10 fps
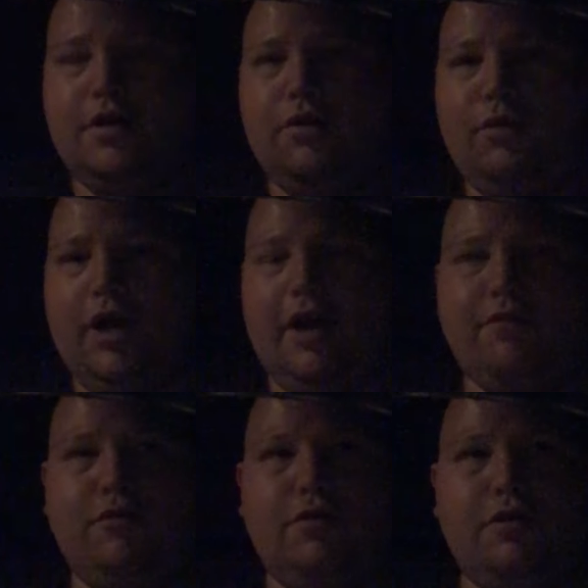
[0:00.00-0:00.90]
We
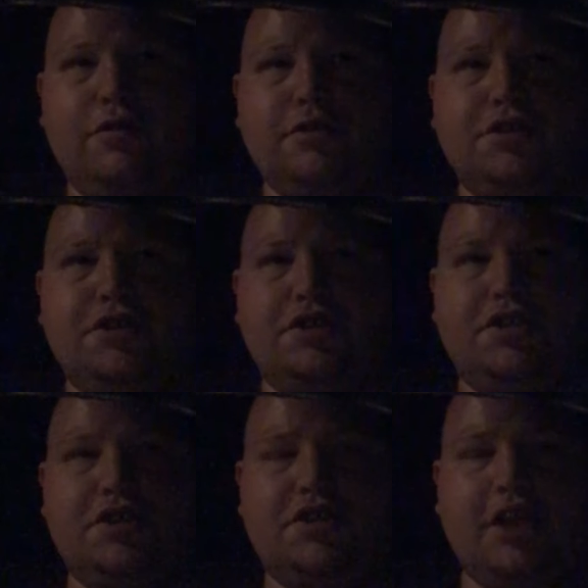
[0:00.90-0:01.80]
have to learn just
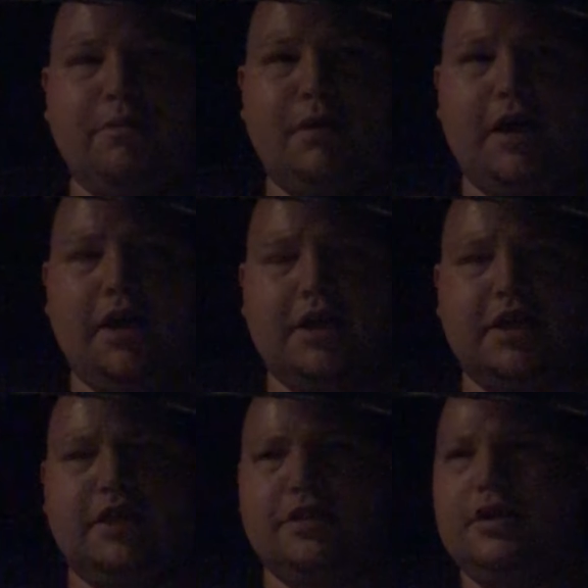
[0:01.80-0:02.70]
to sit back
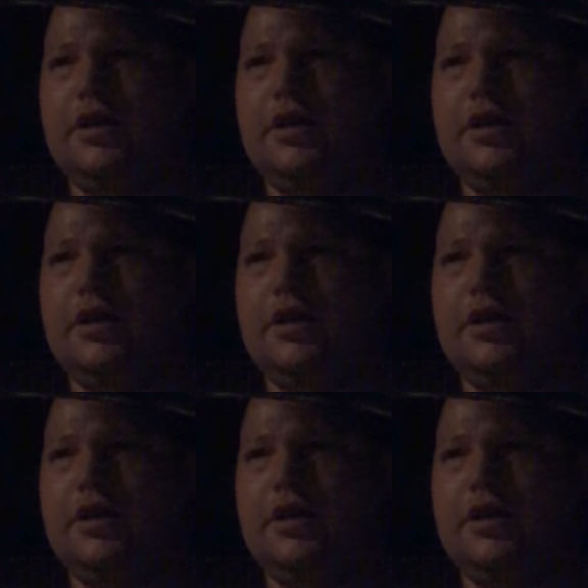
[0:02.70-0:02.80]
and,